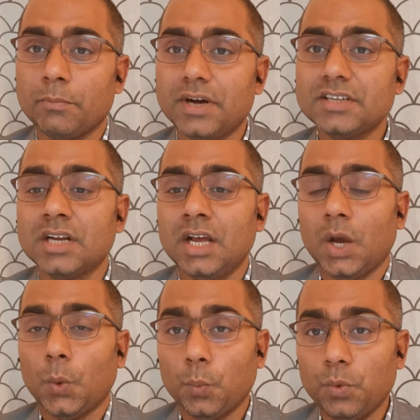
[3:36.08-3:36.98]
but
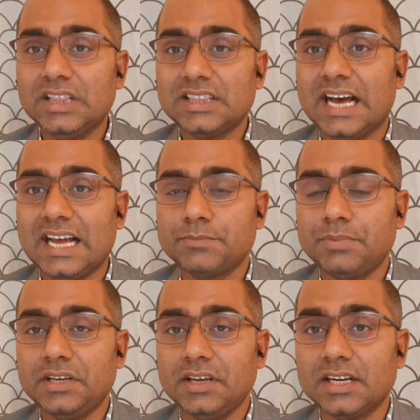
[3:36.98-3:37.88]
will
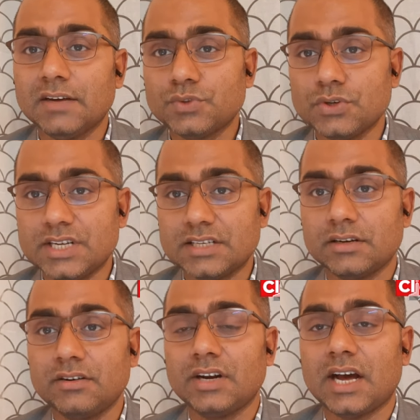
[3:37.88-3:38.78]
that be enough to
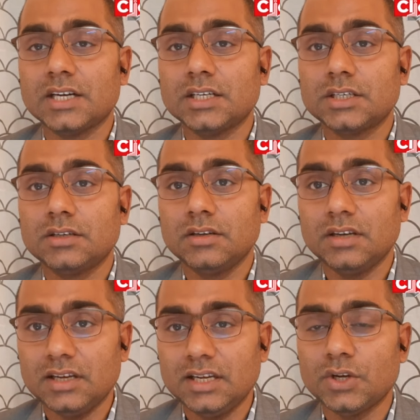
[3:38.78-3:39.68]
deter Iran
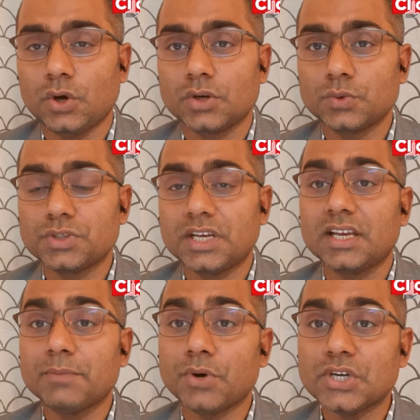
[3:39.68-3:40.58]
in order to
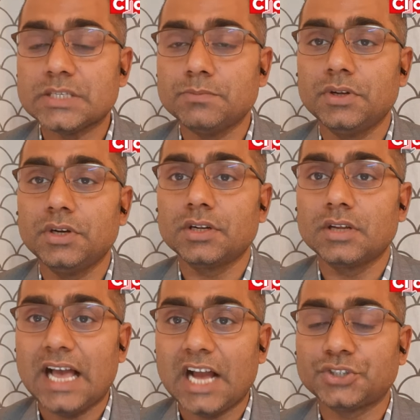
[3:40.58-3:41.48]
take
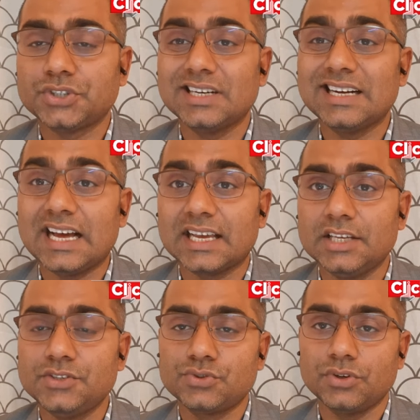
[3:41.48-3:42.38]
possible action
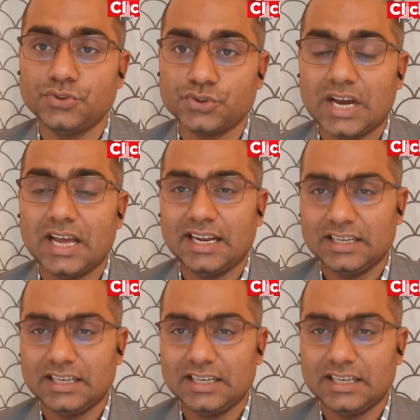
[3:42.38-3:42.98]
against Israel?